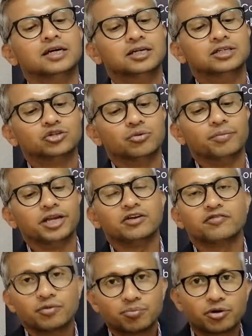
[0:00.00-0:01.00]
So many
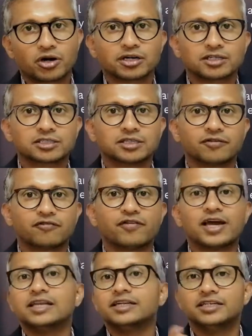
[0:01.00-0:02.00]
of our products are
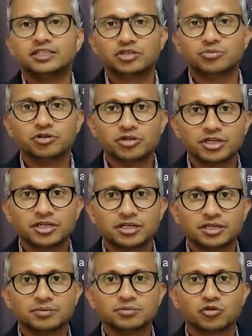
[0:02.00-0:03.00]
fairly distributed in
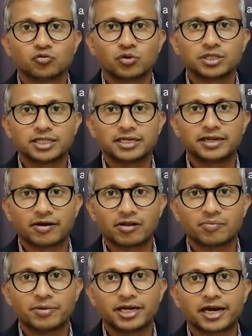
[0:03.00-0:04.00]
terms of what the
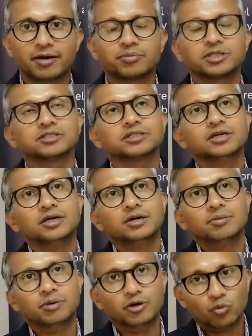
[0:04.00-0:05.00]
development happens.
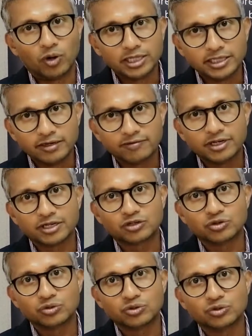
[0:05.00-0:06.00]
But one thing we are
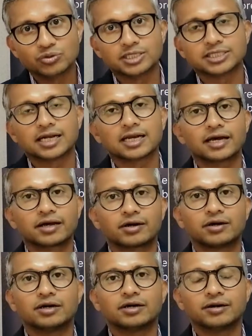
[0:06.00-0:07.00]
true to is that like
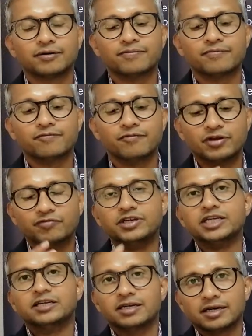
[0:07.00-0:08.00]
when
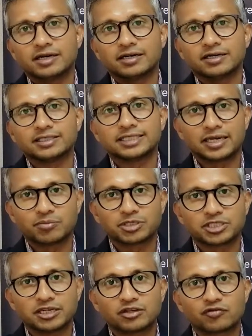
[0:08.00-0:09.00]
we set up a
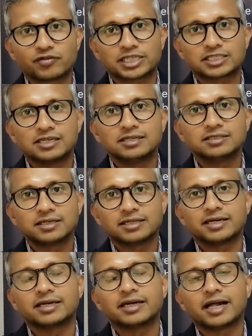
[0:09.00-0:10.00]
center of excellence and
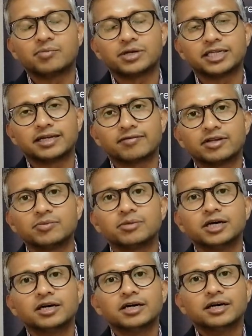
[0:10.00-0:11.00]
they're helping develop,
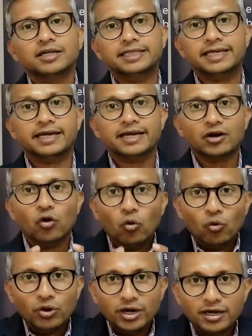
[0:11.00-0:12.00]
they
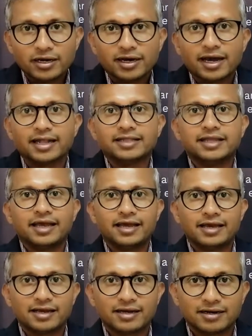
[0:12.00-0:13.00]
own and
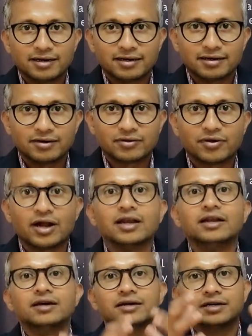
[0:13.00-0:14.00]
they
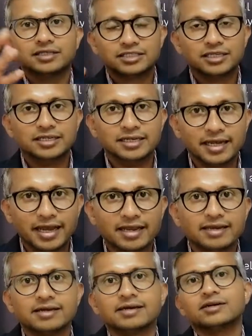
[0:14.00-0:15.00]
run a certain
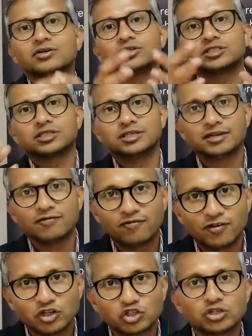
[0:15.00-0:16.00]
area or a certain
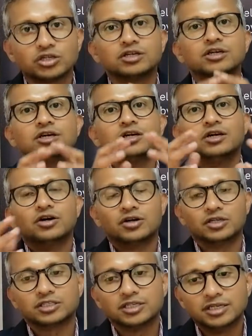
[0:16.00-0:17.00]
function
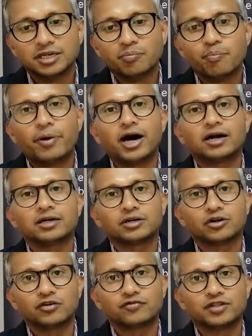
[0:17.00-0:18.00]
or a certain part
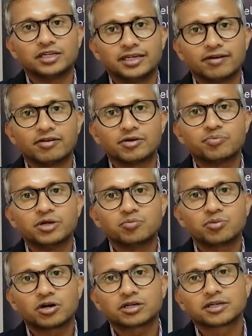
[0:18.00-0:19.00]
of the
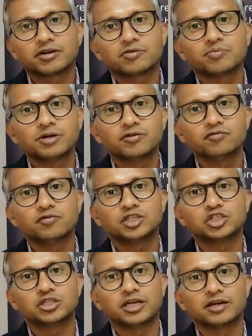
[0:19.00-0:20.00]
development, product development,
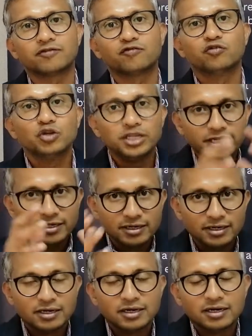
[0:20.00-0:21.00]
which they are fully
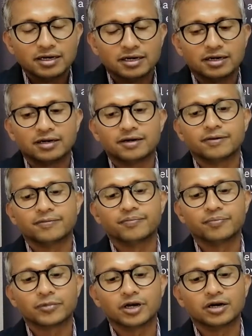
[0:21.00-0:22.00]

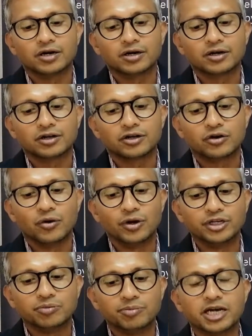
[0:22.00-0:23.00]

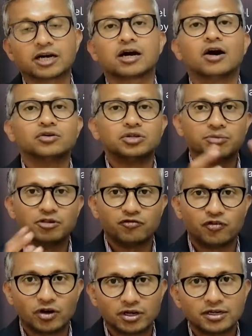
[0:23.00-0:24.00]
going to be accountable
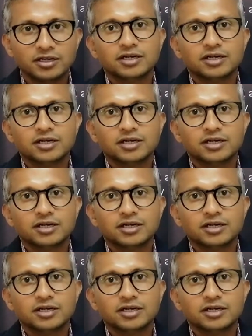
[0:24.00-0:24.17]
for.